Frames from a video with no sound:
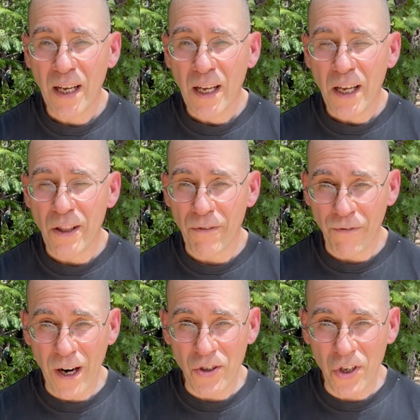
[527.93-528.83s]
in the
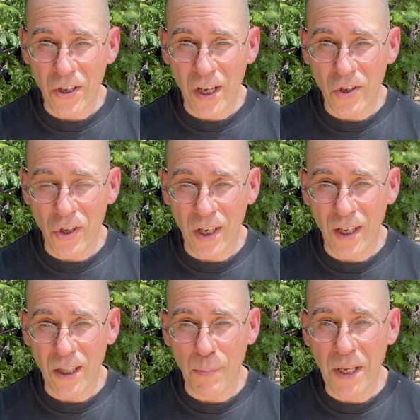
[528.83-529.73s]
French edition
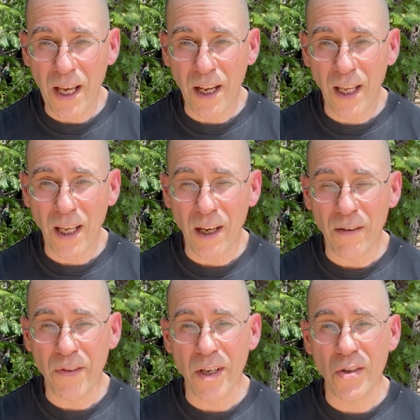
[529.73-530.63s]
at the beginning
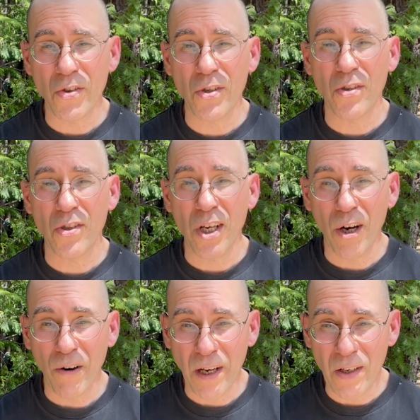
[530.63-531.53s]
of this
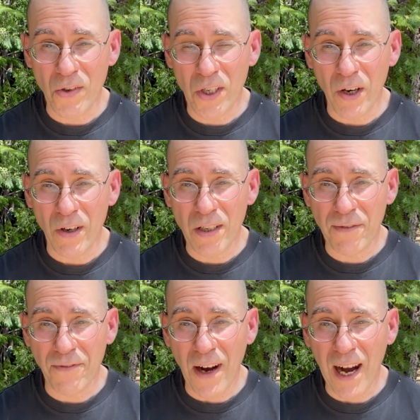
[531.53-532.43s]
series, Series
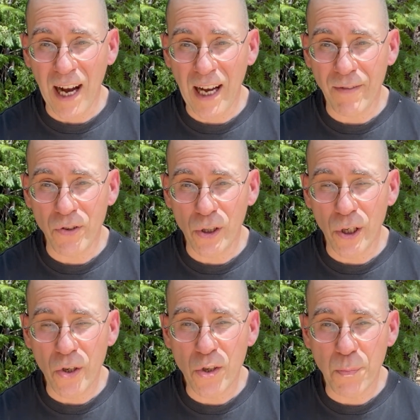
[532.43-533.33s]
5,
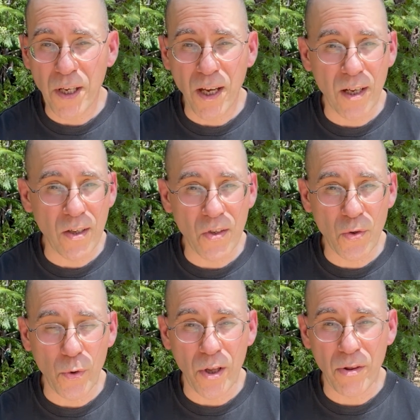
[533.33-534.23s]
Deleuze begins
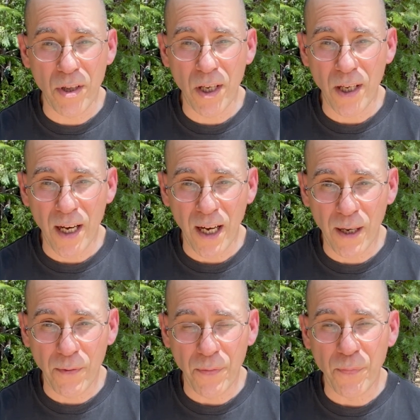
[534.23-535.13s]
with the
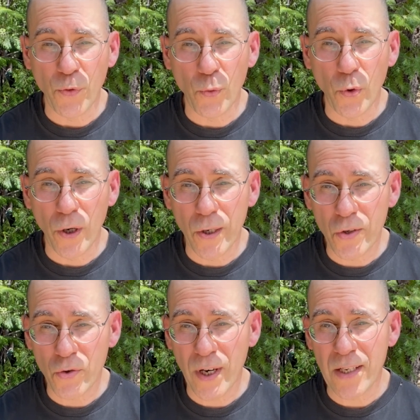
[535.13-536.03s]
words
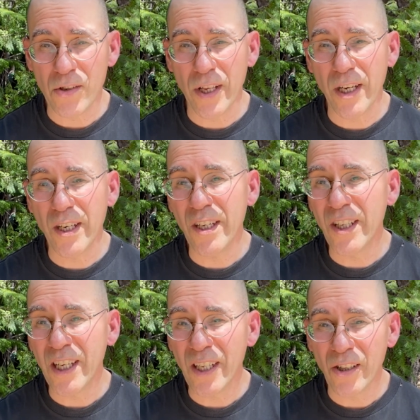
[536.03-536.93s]
translated into
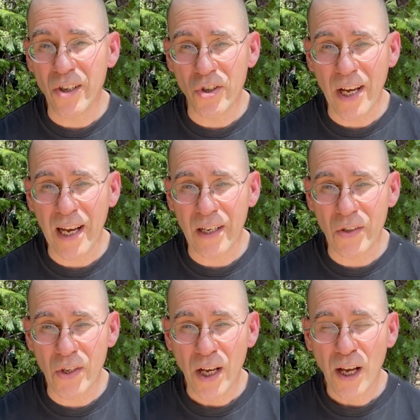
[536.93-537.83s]
English
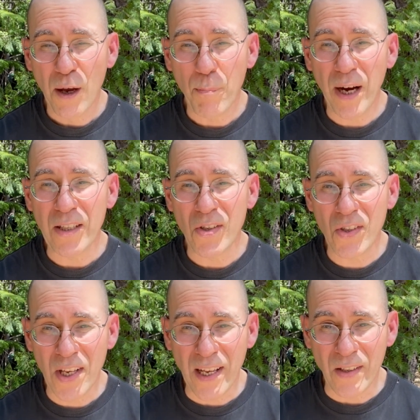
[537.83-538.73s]
as, but
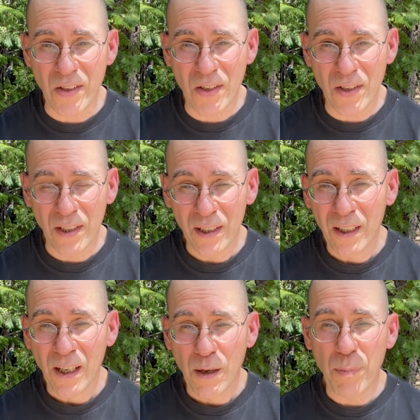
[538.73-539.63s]
since
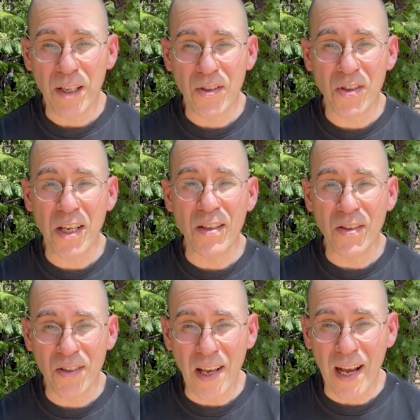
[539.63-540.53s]

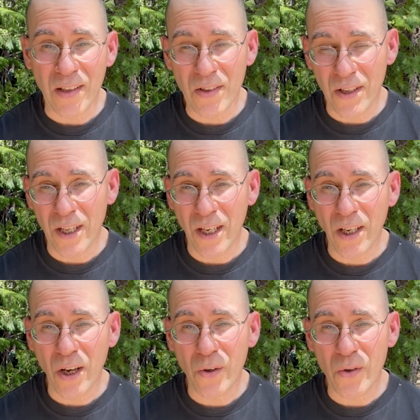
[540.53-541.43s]
sense, and then he
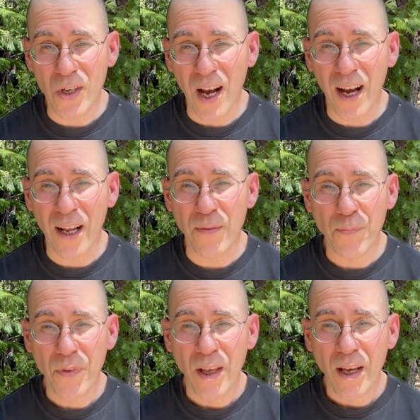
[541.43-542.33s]
goes on.
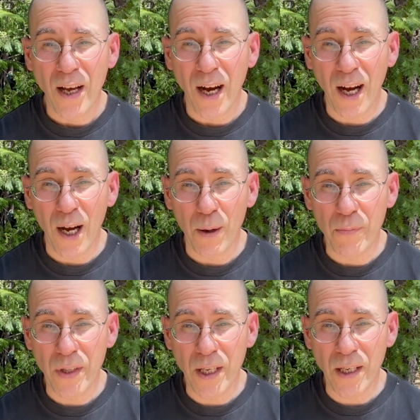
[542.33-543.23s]

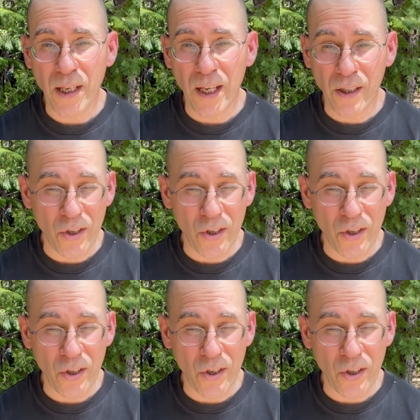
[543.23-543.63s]
The English